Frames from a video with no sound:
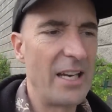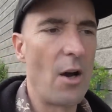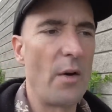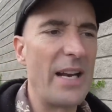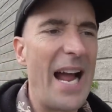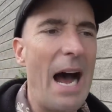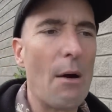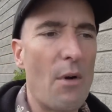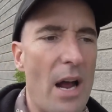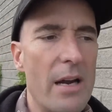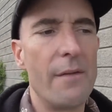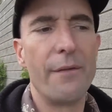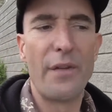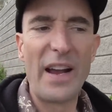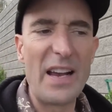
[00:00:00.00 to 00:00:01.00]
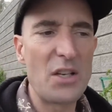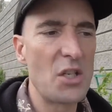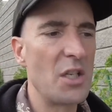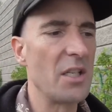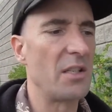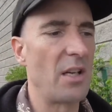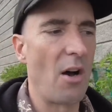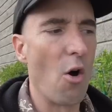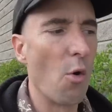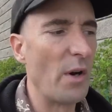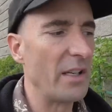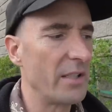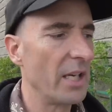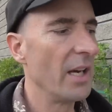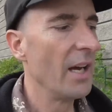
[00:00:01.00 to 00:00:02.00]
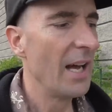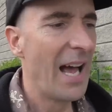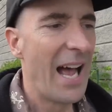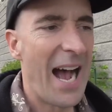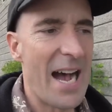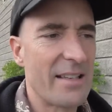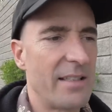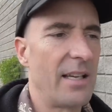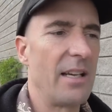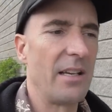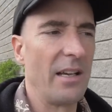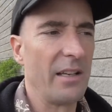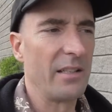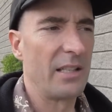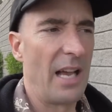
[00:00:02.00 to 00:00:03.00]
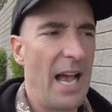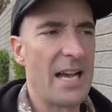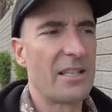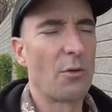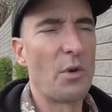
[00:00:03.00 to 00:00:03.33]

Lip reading: You know, an outright invasion is always has